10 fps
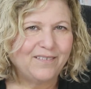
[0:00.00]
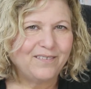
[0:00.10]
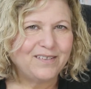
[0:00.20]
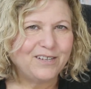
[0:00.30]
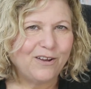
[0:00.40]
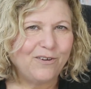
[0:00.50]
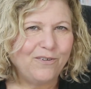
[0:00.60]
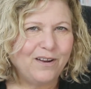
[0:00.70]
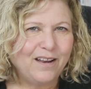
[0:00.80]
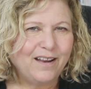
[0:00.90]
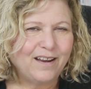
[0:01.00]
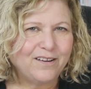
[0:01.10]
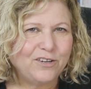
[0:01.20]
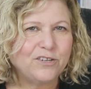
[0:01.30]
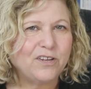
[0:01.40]
So
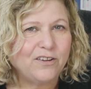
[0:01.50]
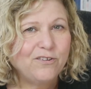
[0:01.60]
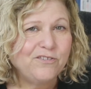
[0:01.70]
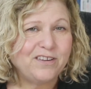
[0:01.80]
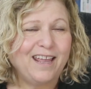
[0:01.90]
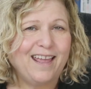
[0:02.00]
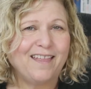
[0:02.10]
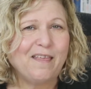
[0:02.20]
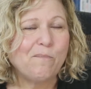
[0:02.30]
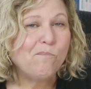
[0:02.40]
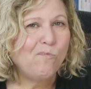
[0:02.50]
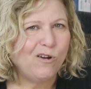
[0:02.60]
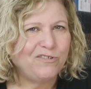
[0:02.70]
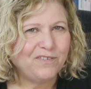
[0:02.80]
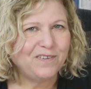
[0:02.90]
just understand that
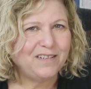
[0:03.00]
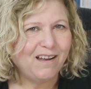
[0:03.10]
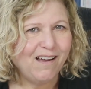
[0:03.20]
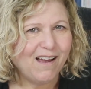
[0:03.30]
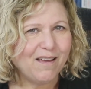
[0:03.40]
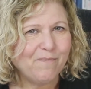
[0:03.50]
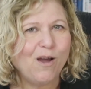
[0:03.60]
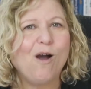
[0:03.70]
most of the time,